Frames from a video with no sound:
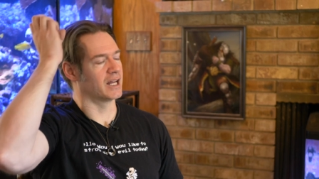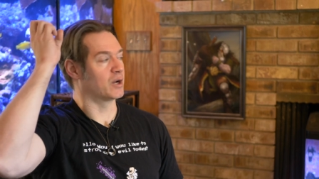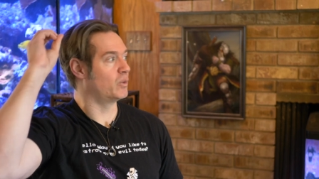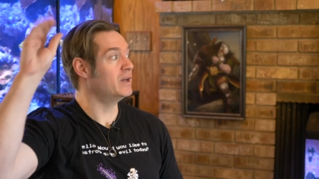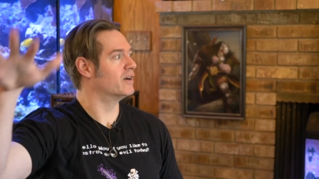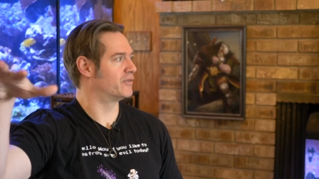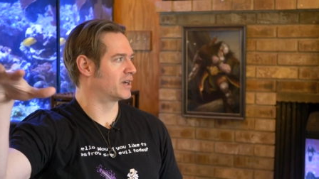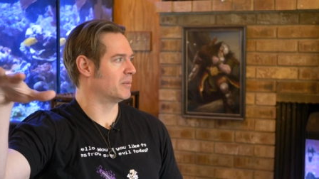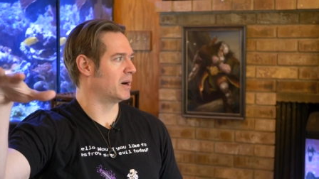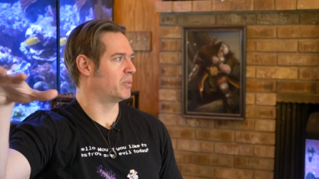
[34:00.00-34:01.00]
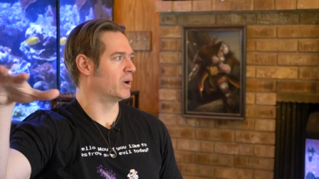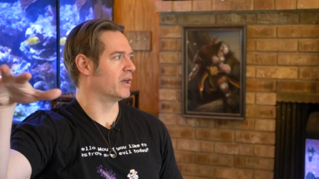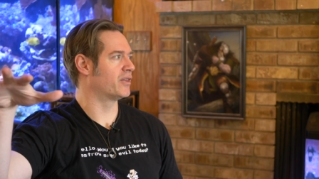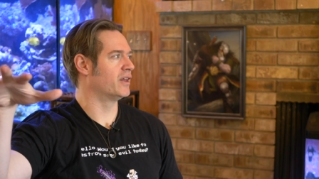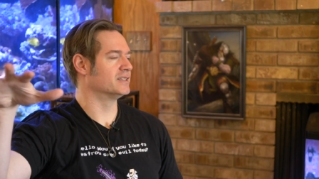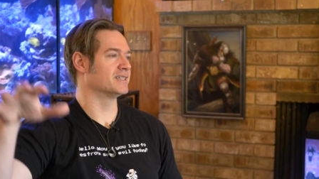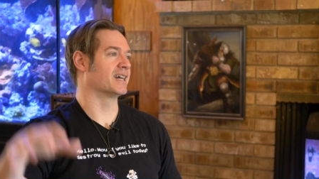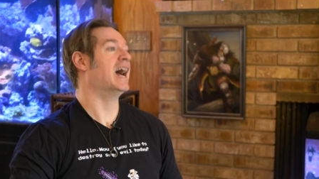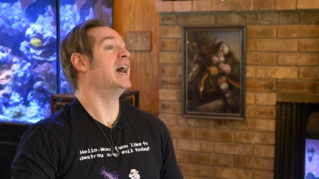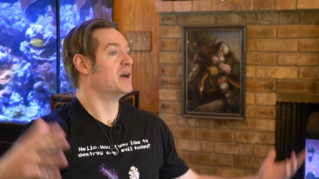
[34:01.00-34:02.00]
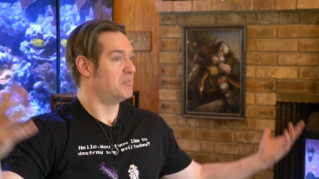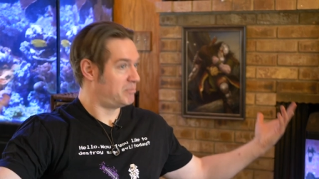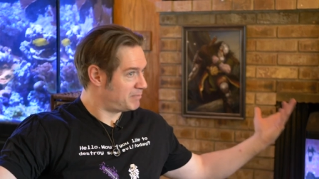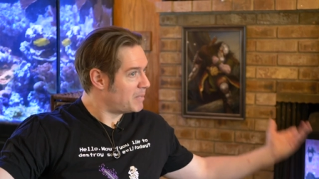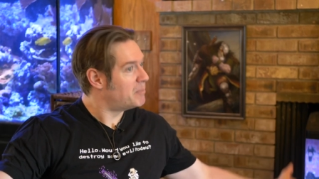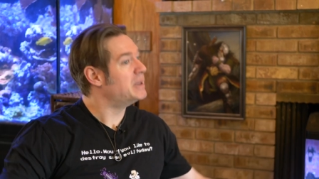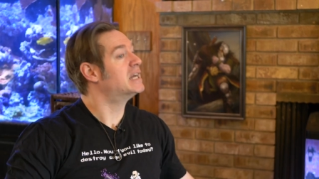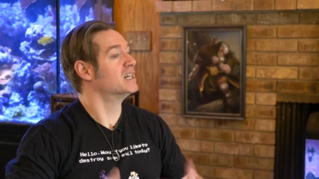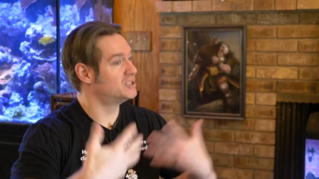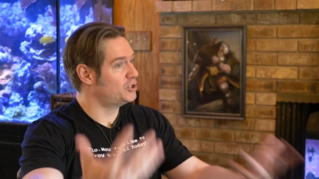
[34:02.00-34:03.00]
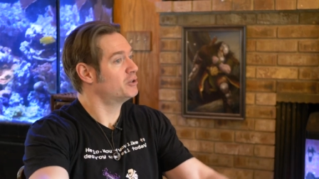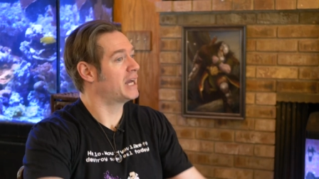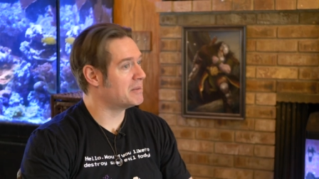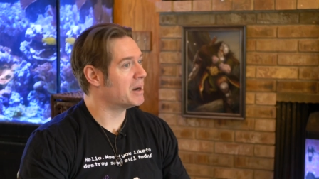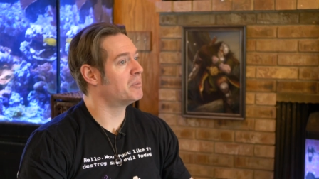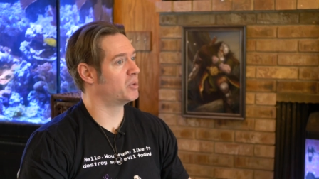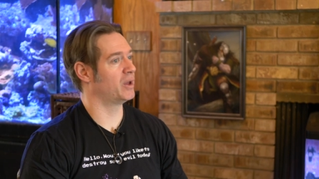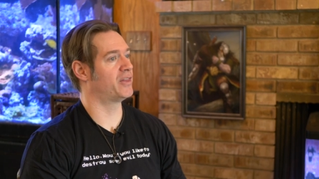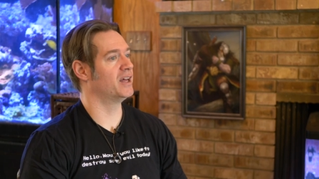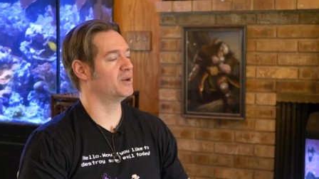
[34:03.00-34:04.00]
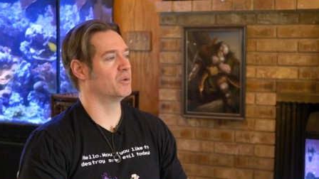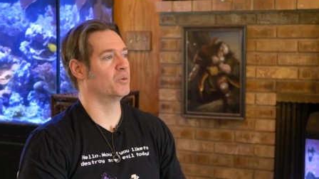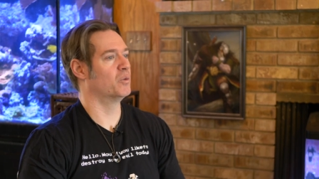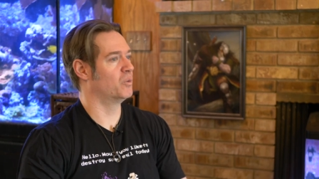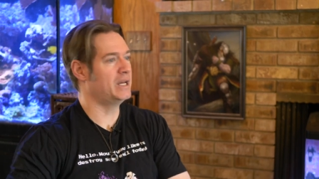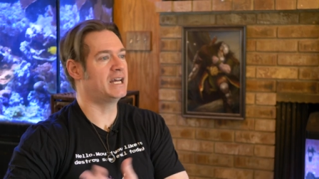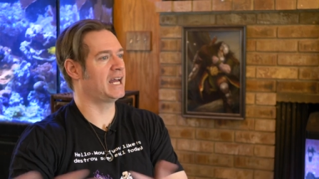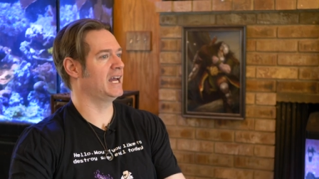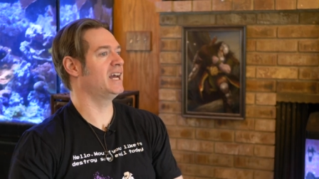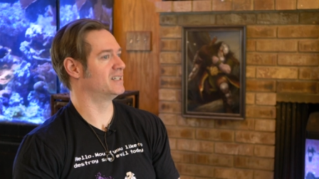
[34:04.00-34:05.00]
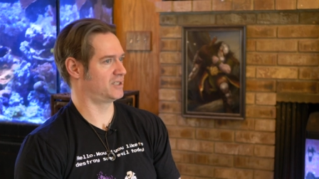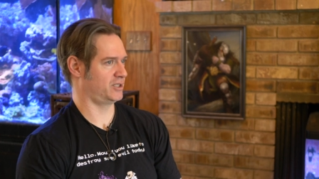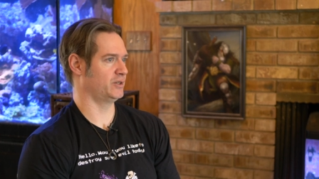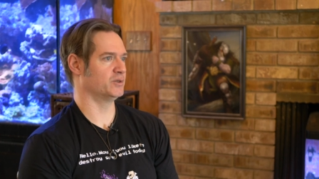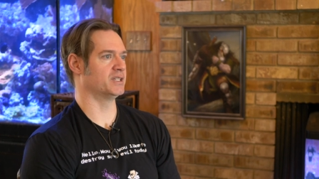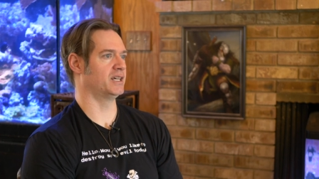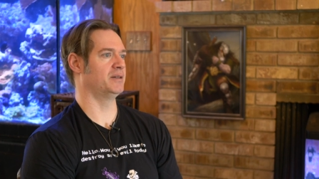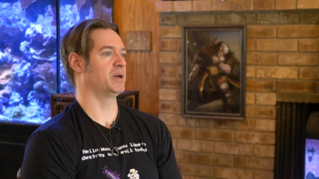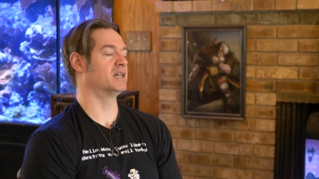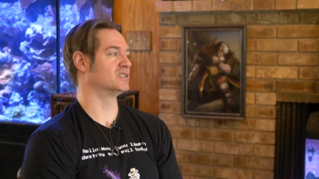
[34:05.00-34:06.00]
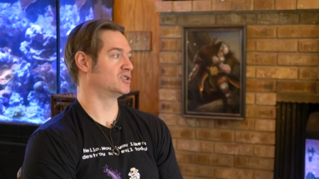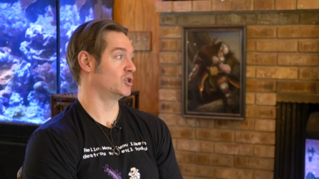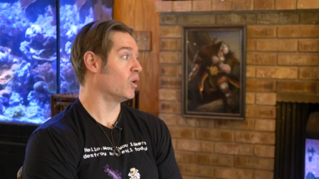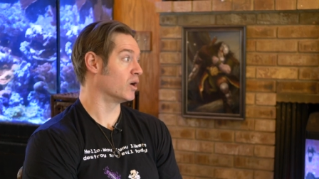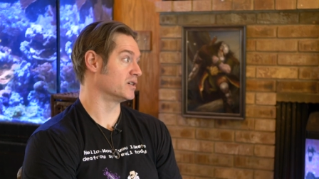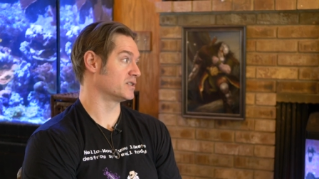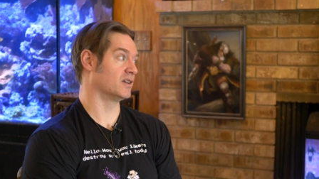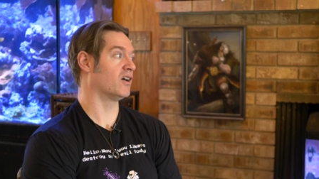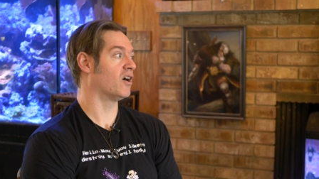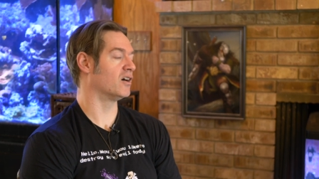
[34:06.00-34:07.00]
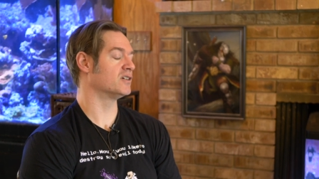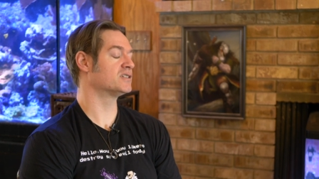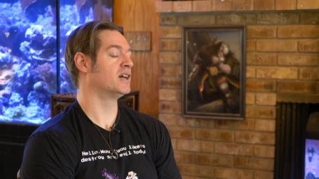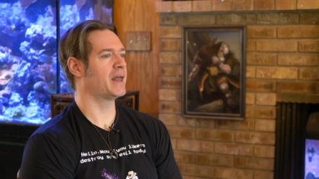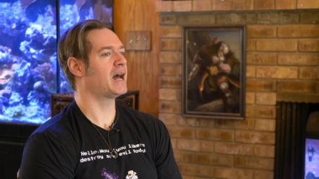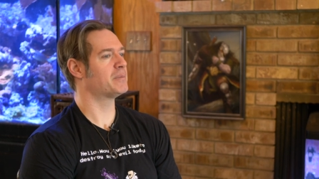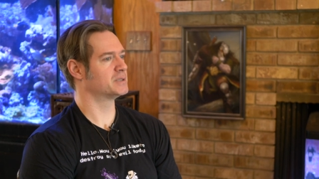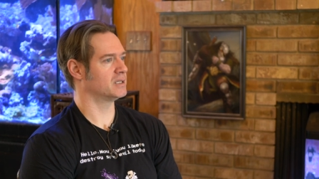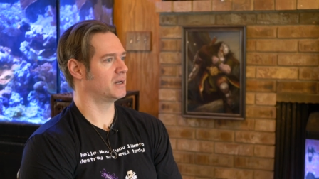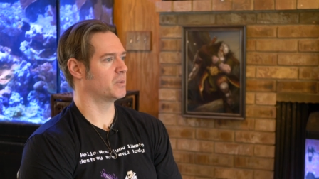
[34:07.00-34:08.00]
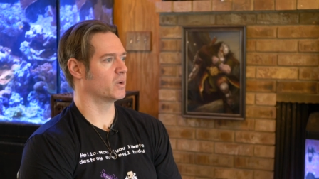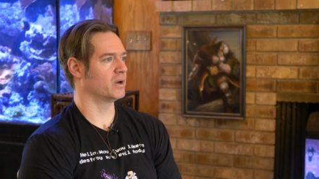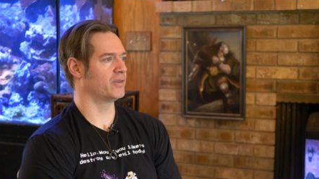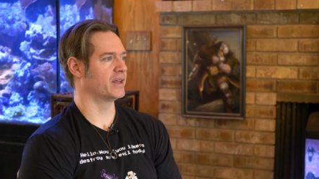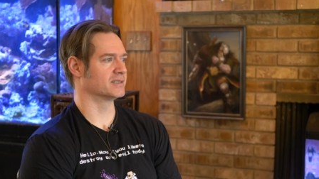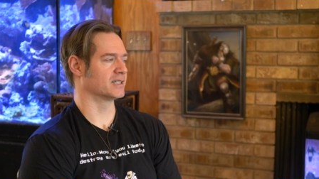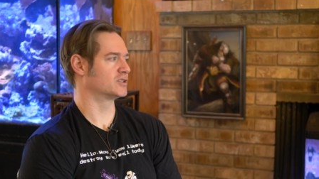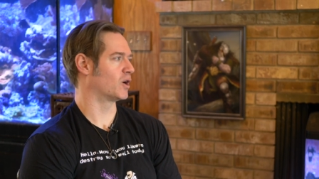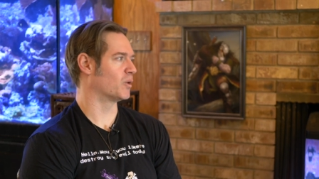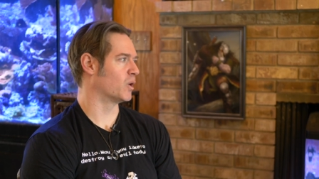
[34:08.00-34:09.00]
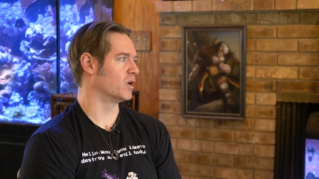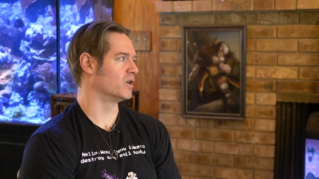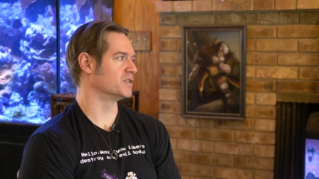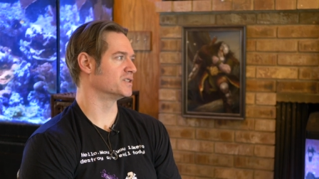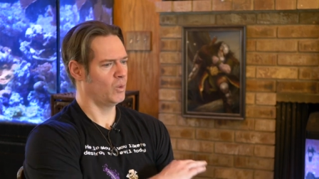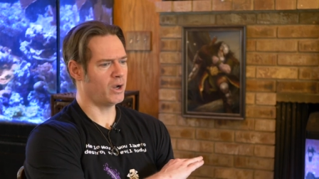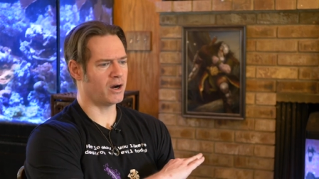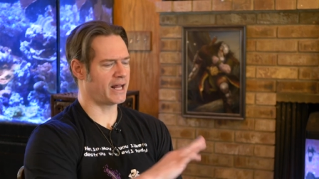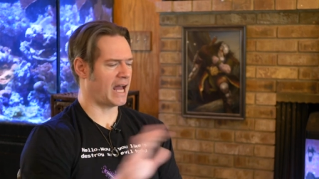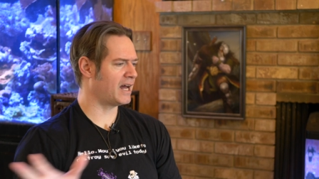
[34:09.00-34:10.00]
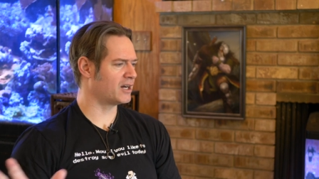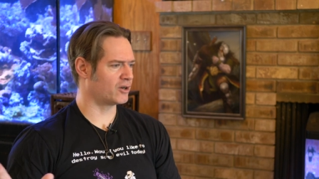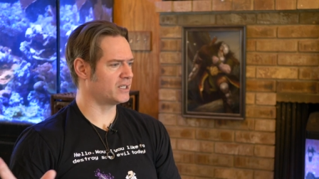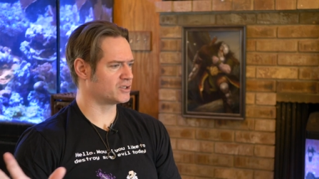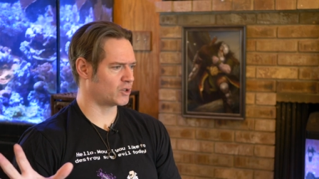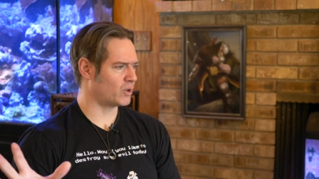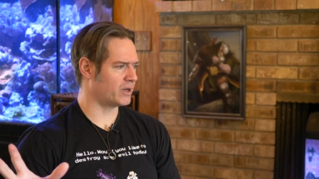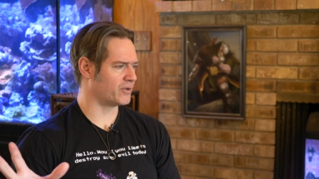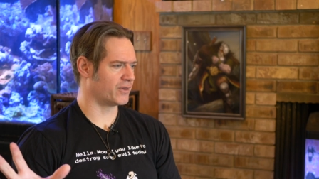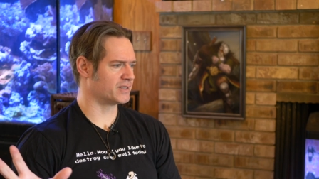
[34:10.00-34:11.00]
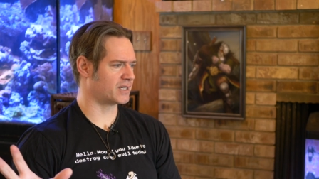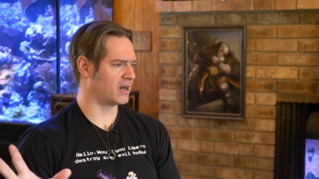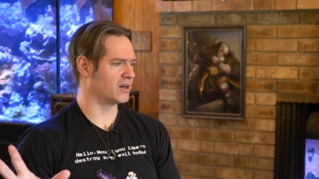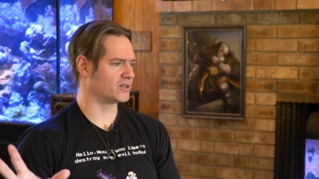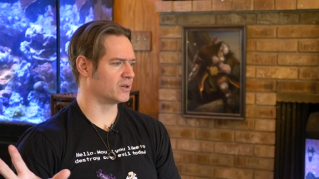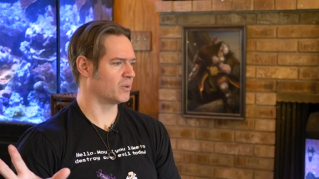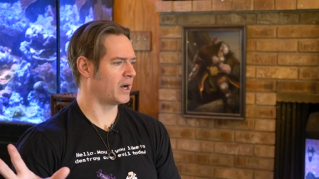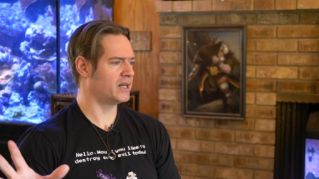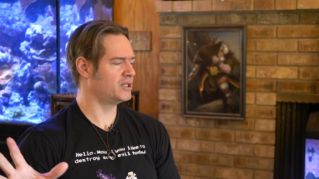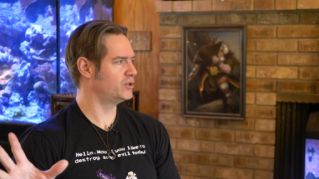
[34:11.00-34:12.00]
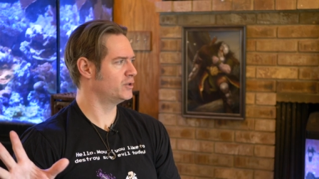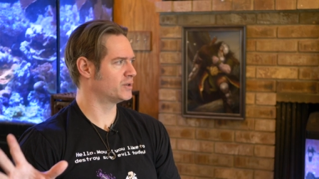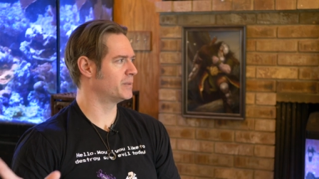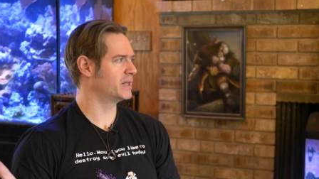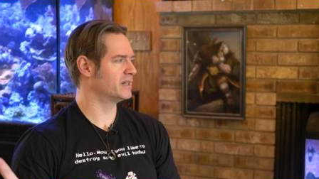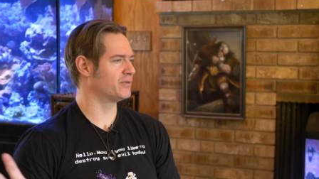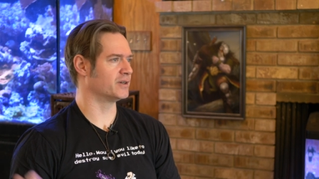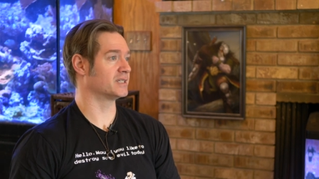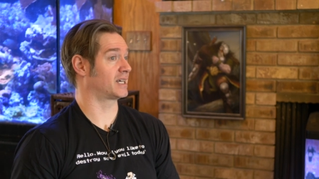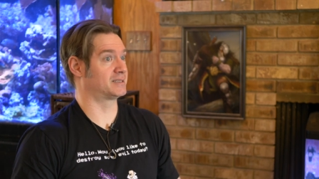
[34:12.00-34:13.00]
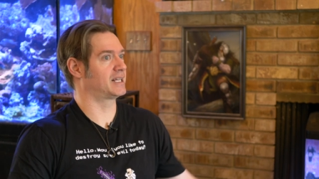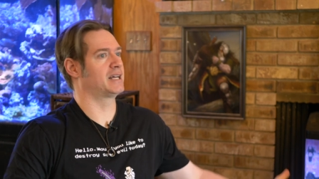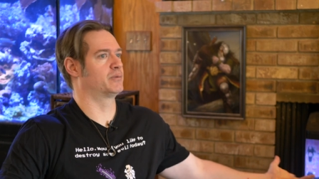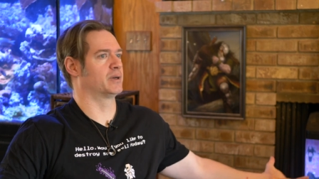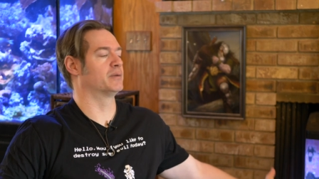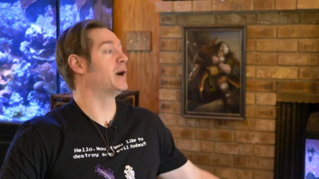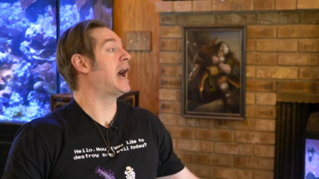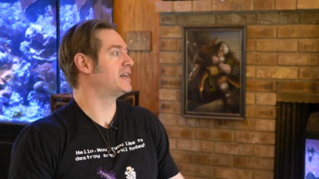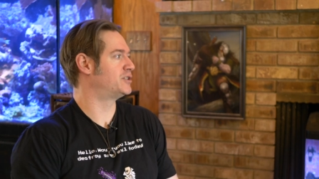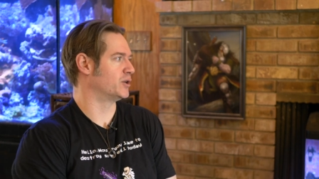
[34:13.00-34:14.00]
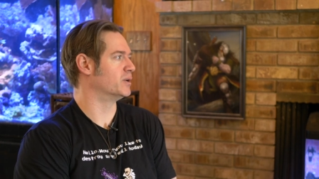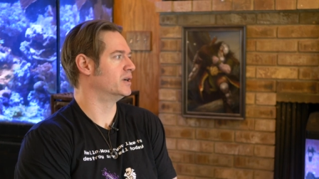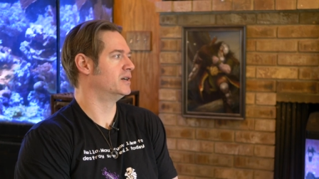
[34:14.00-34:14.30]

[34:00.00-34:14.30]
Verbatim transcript: like we have come up with, it's like, because, you came you up with it. that, We can't use it because it's yours, not ours. And that happens a lot more in things like Star Wars. Yeah. We already had a great story for this character. Why did you do something different? It's like, because we had to.